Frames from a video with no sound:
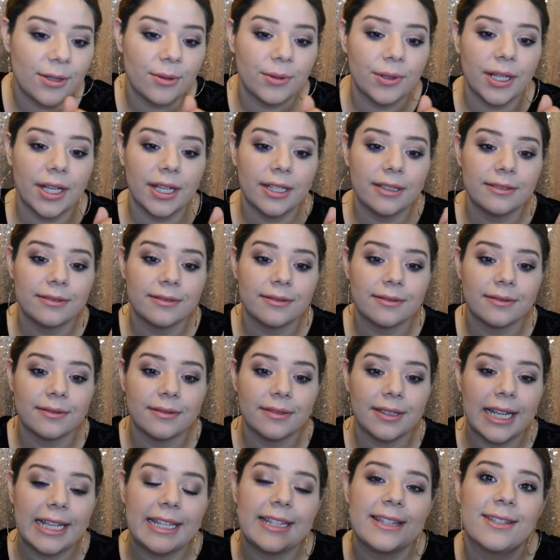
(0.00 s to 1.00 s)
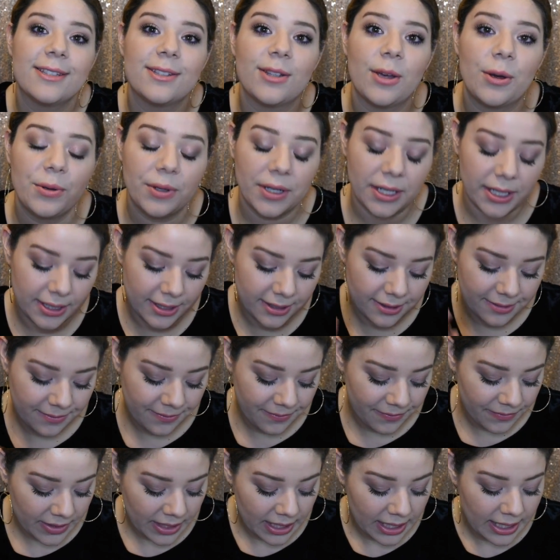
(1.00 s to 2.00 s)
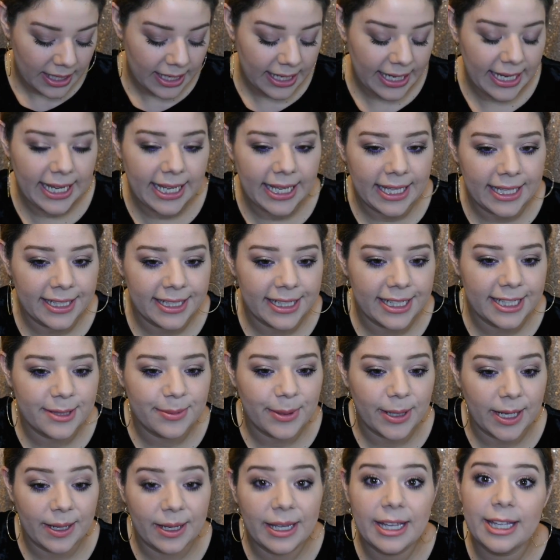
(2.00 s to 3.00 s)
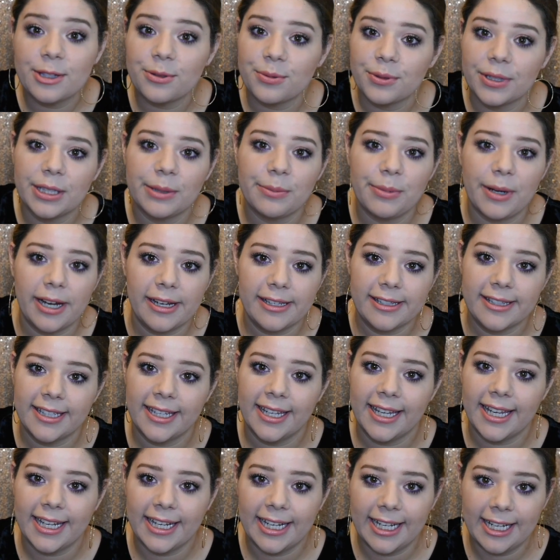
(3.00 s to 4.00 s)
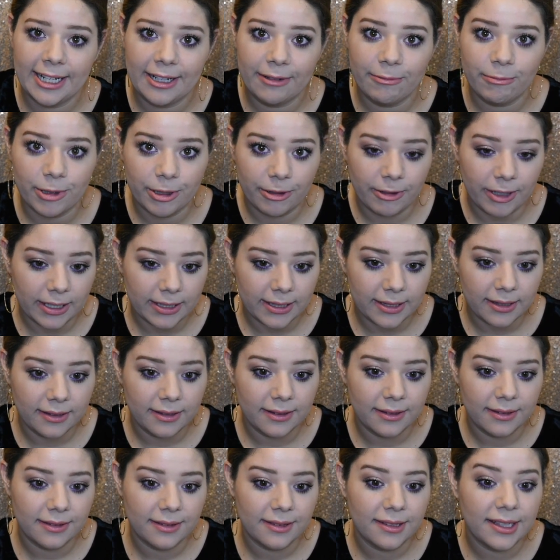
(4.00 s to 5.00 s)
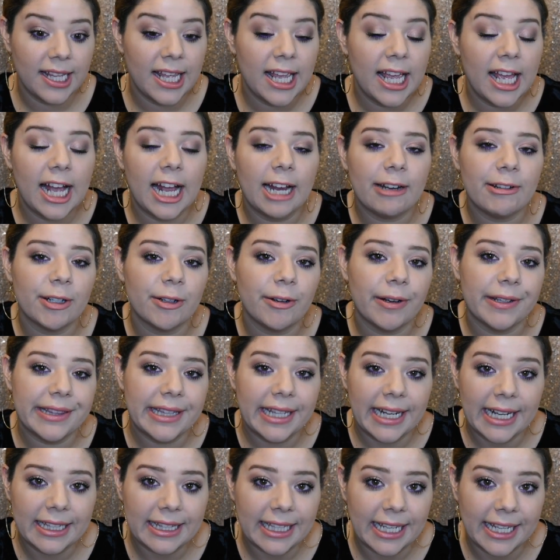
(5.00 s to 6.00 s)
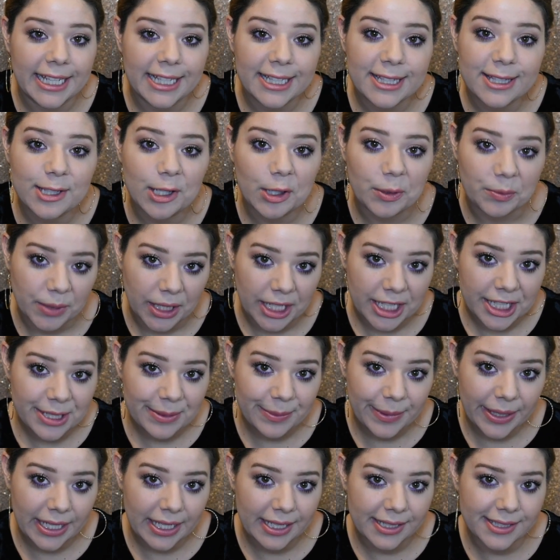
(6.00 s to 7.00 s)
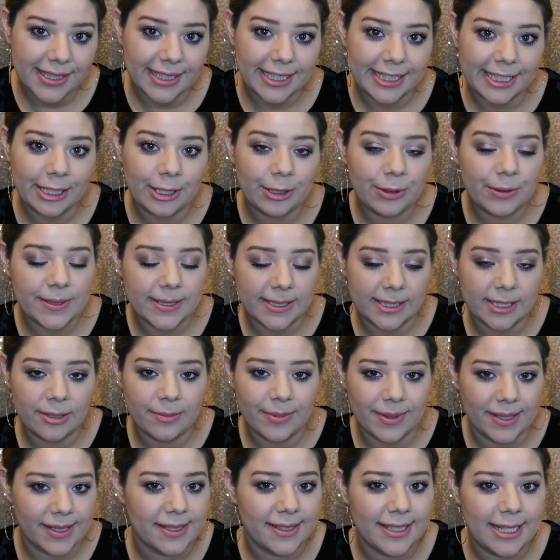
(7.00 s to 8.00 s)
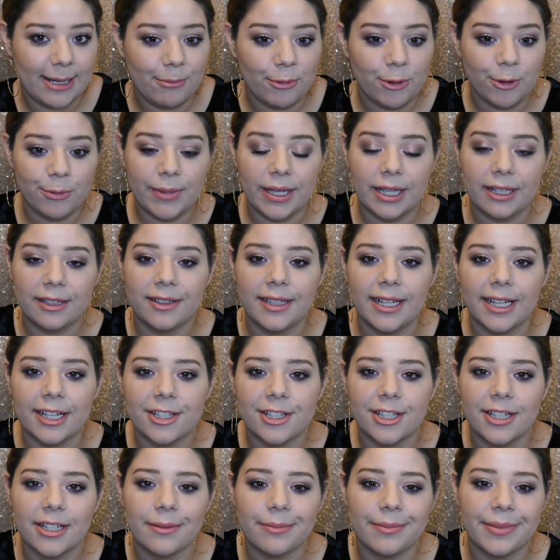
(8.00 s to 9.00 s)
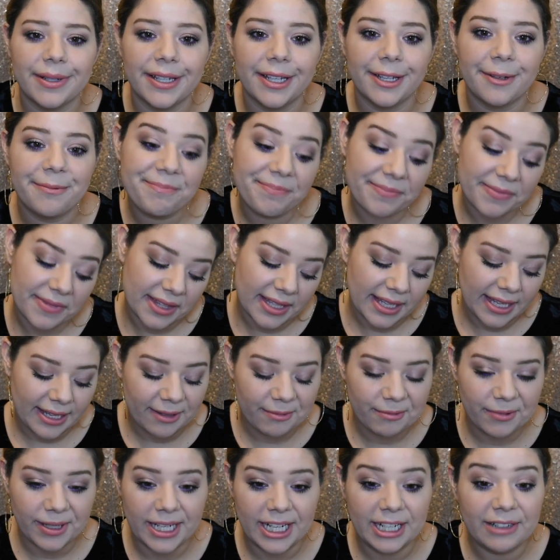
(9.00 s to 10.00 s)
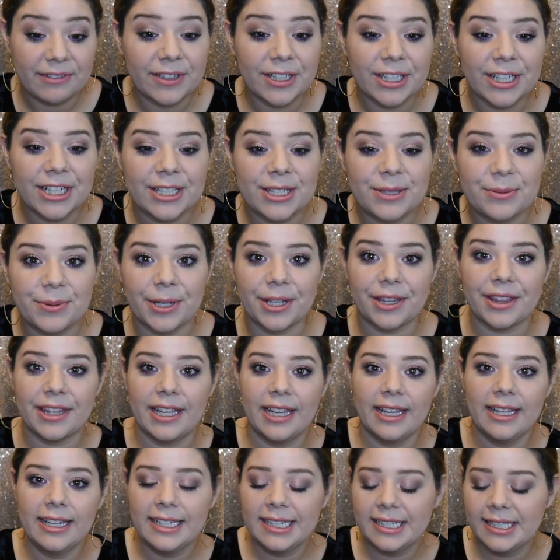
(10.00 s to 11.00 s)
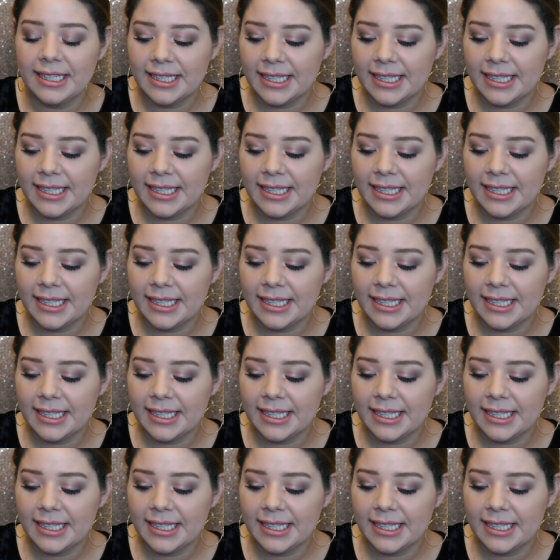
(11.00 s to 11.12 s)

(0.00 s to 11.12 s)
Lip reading: so good. It's so good. And it's really pricey, and I regret that I like it so much because I know it's going to be a staple in my collection, but whatever, it's worth it.